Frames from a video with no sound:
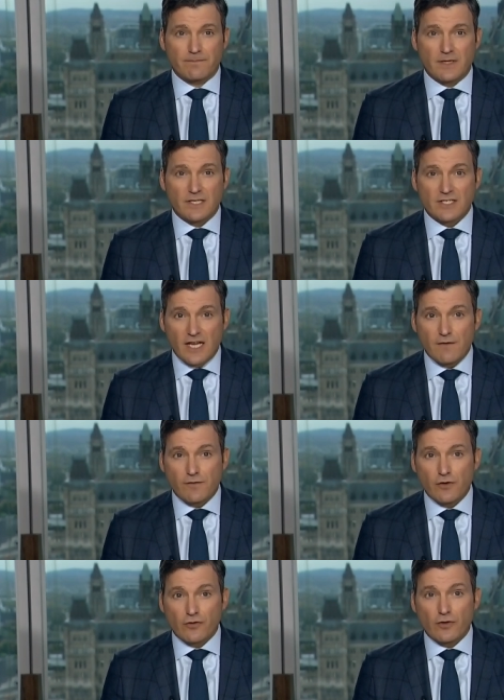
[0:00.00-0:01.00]
In a state
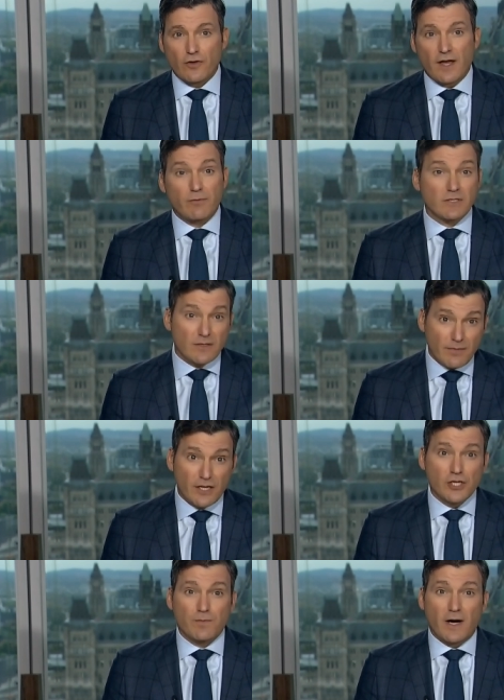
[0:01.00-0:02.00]
funeral that was
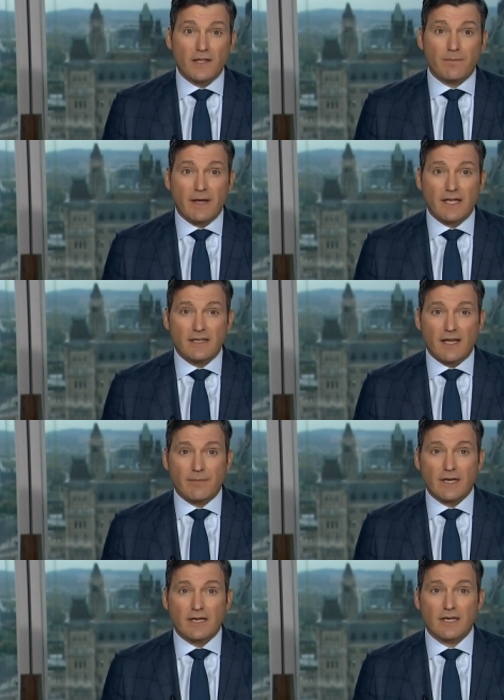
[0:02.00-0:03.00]
diminished by the
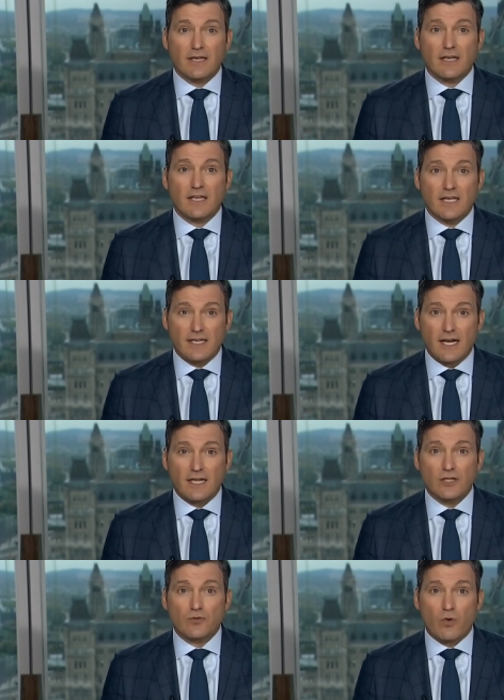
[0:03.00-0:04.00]
pandemic,
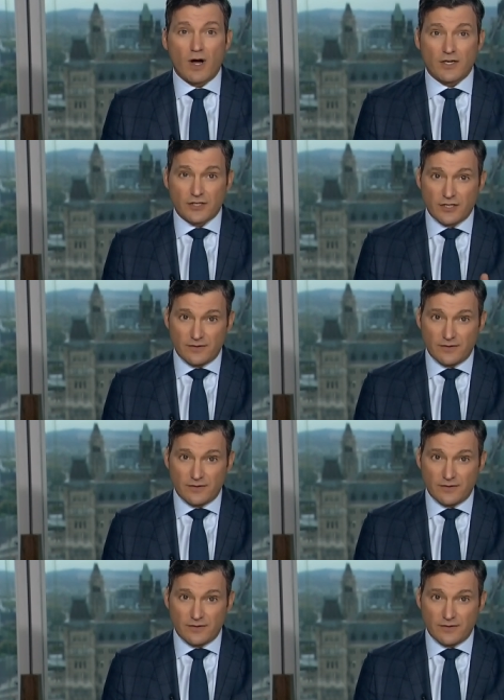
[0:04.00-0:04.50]
Canadians watched.